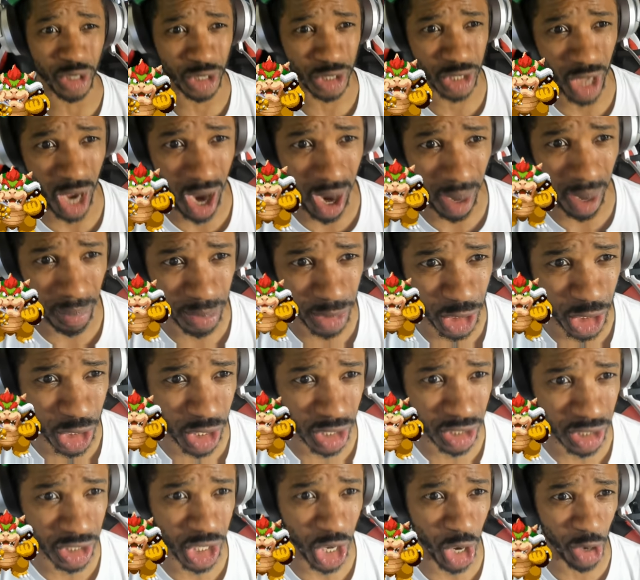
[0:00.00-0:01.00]
Um,
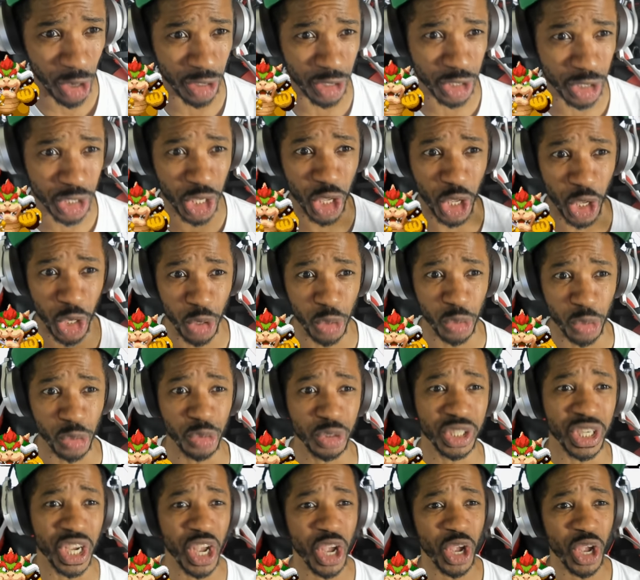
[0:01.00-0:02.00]
turns
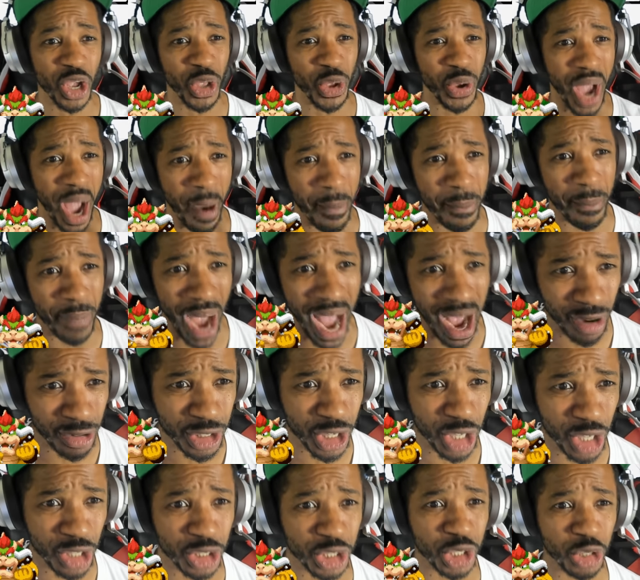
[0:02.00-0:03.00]
huge. You got
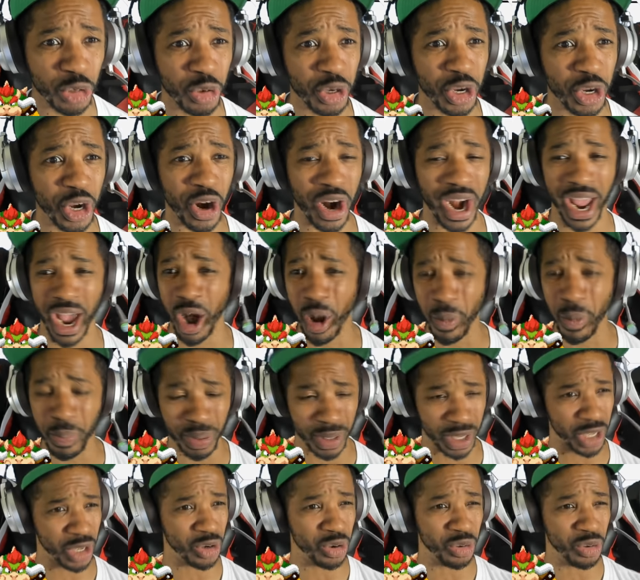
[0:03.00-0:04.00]
Bowser Junior
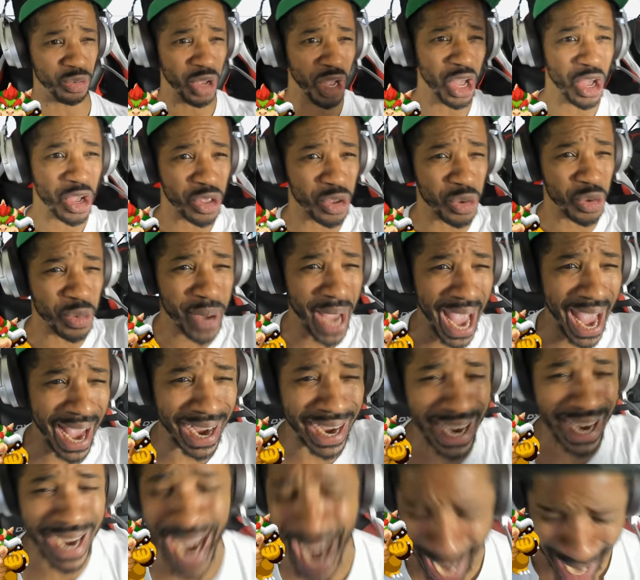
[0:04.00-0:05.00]
helping you. You got
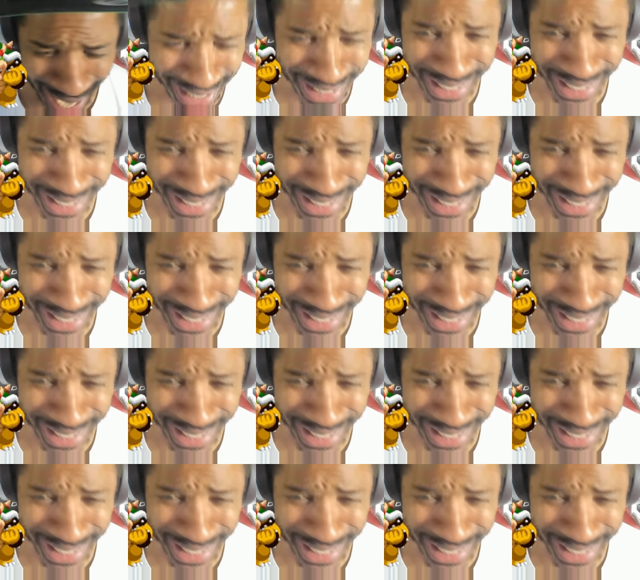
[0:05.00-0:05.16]
Cat